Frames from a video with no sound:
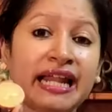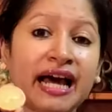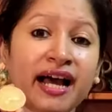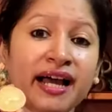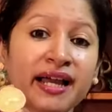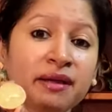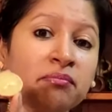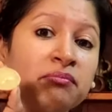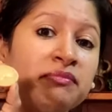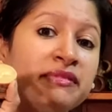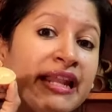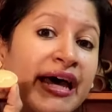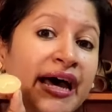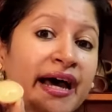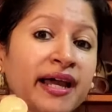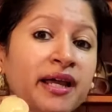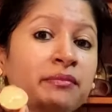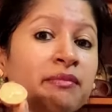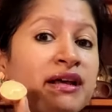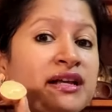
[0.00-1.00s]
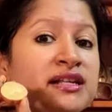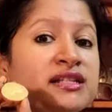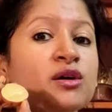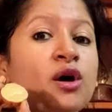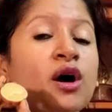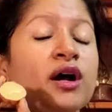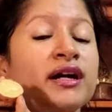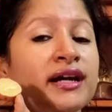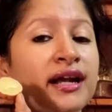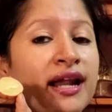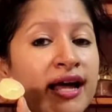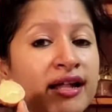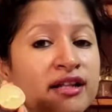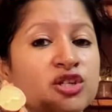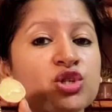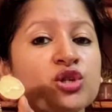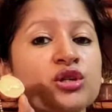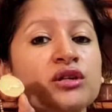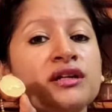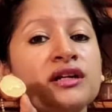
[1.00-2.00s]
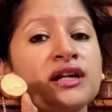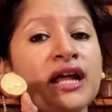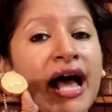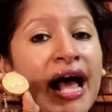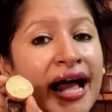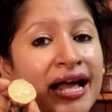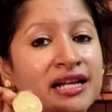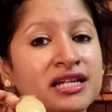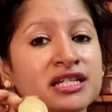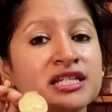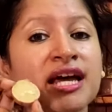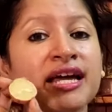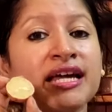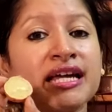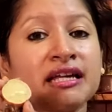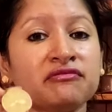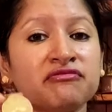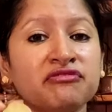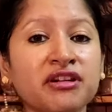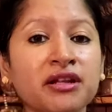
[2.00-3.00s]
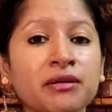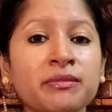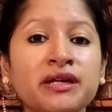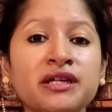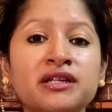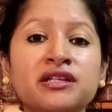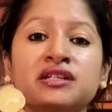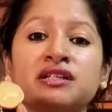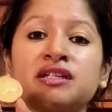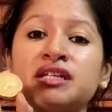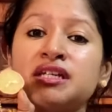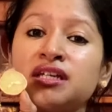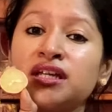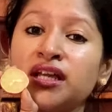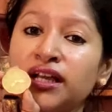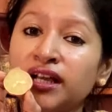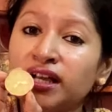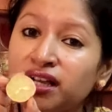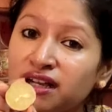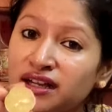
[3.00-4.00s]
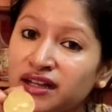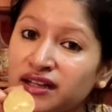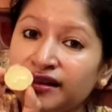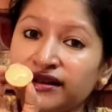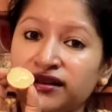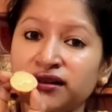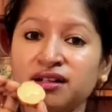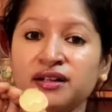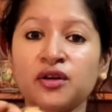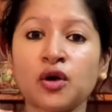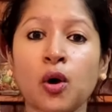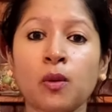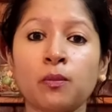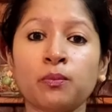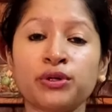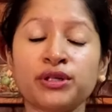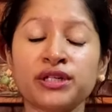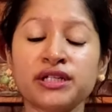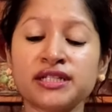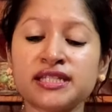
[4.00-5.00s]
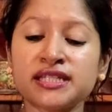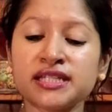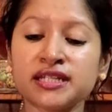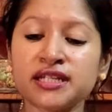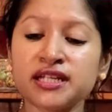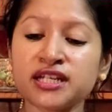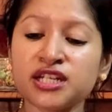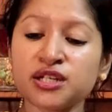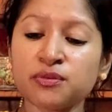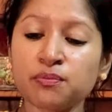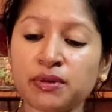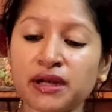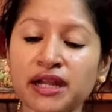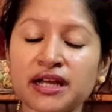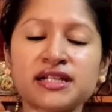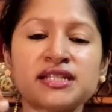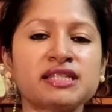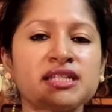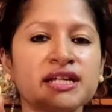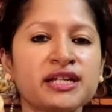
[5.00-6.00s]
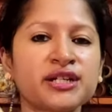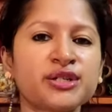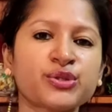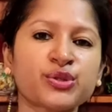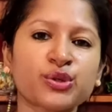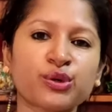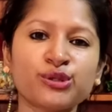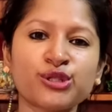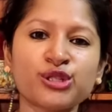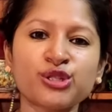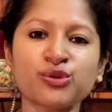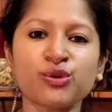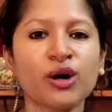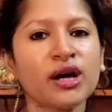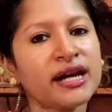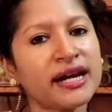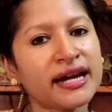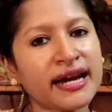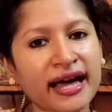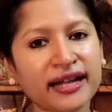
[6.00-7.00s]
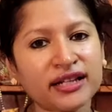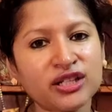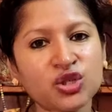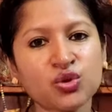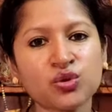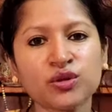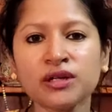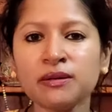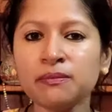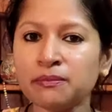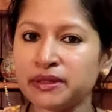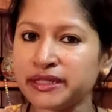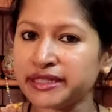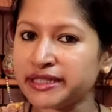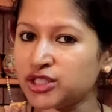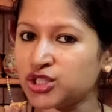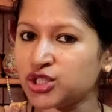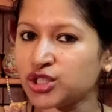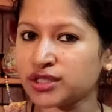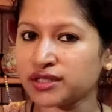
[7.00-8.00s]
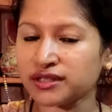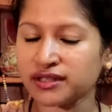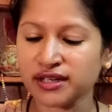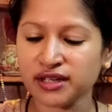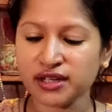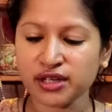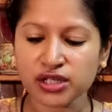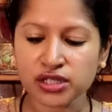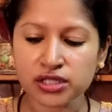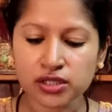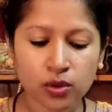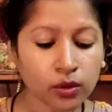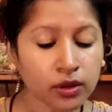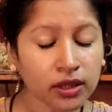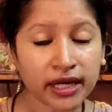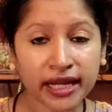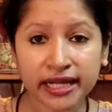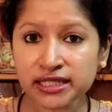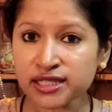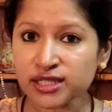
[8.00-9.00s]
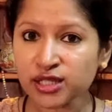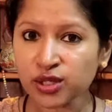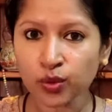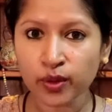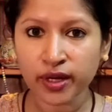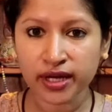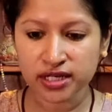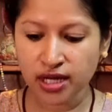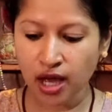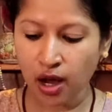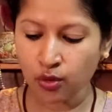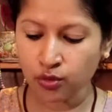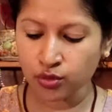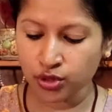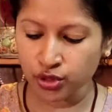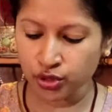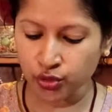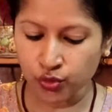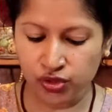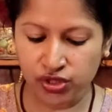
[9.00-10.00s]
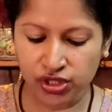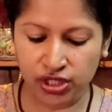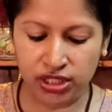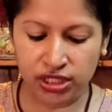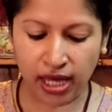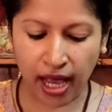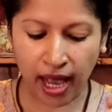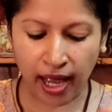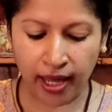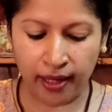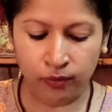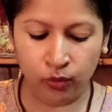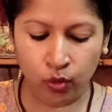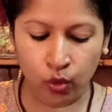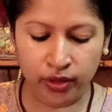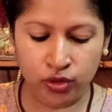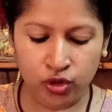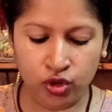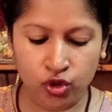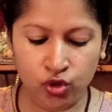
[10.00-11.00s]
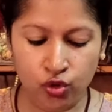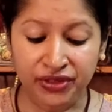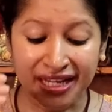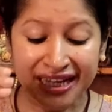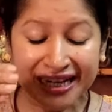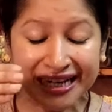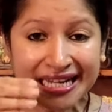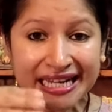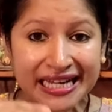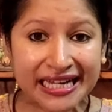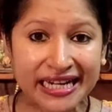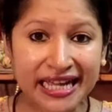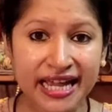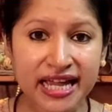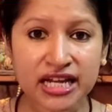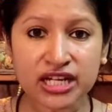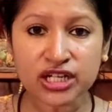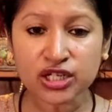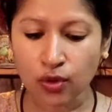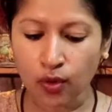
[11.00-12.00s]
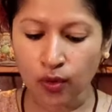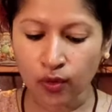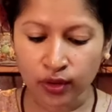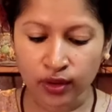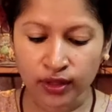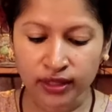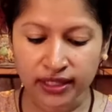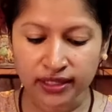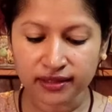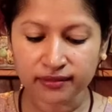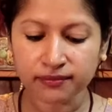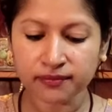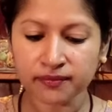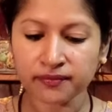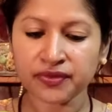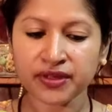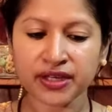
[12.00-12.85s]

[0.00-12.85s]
Lime has got natural anti-inflammatory components in it, plus it is also a natural bleacher. So let's look at how to use it. I'm going to grate all